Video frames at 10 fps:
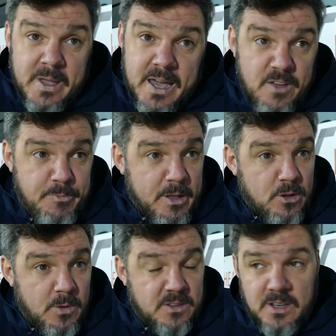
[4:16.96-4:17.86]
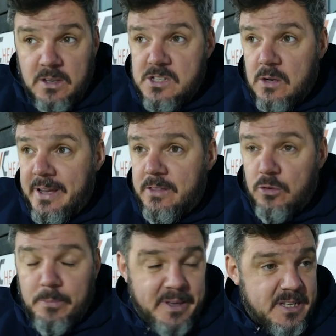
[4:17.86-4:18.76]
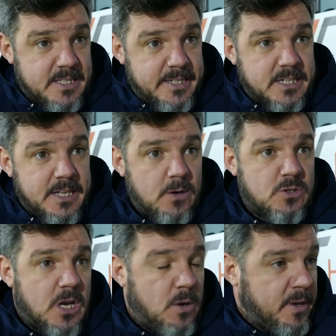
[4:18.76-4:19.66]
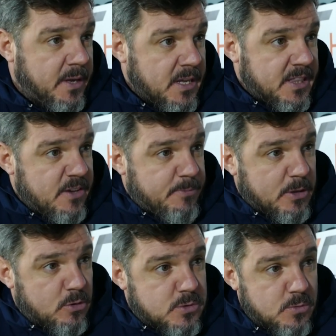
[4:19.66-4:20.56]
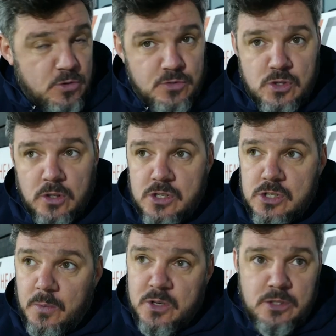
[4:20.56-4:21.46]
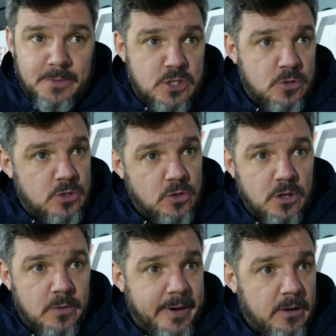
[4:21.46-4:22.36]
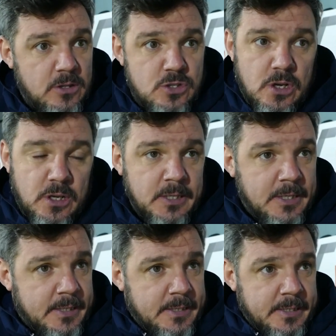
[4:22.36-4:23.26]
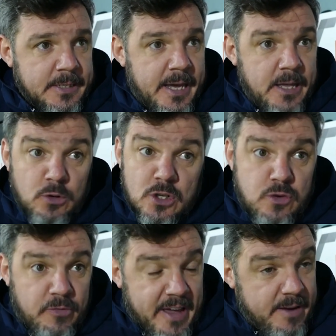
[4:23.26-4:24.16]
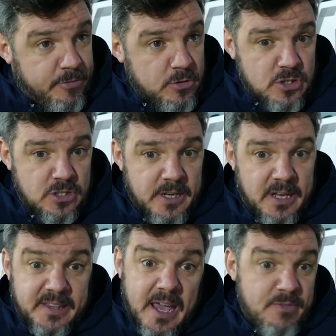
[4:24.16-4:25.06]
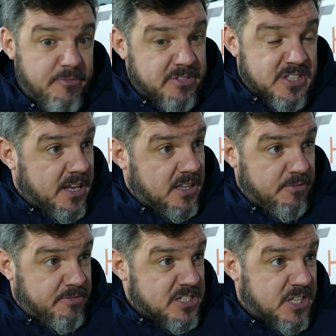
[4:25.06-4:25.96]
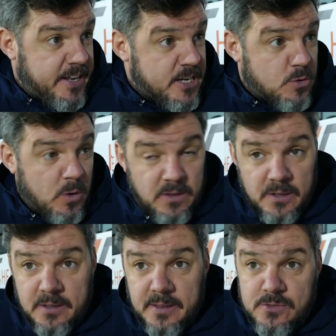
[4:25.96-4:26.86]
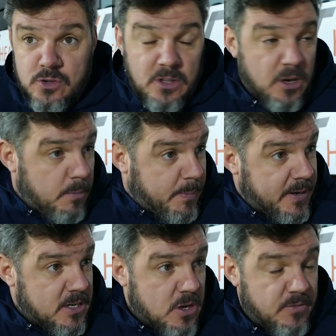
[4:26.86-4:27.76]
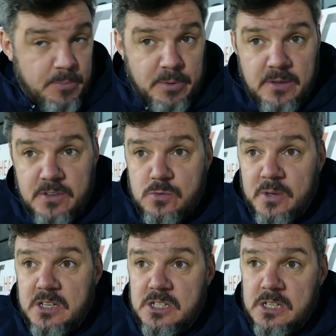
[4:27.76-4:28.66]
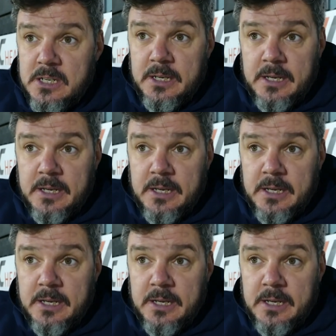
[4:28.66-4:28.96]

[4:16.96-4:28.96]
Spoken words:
Yeah, they've picked up, I think Southend are unbeaten in 6 now, so they've picked up some good results. I watched them on Tuesday night away at Aldershot. Another tough game for us. They've started to invest in their squad. They've signed a lot of players over the previous weeks.